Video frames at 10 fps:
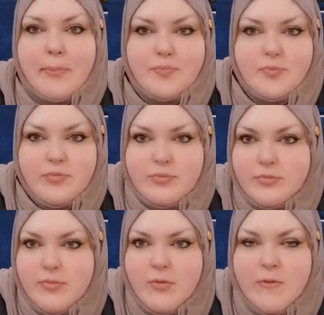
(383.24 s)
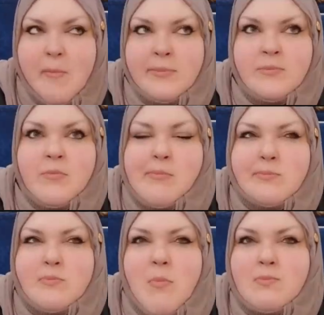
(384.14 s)

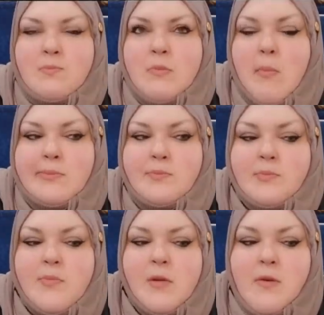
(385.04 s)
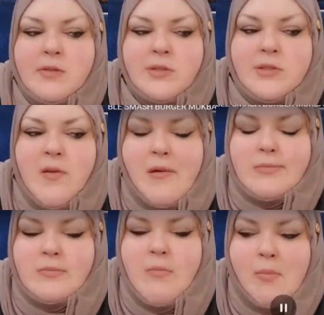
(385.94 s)

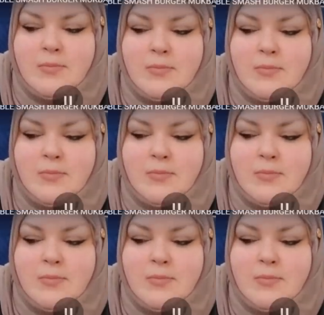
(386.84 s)
[no speech]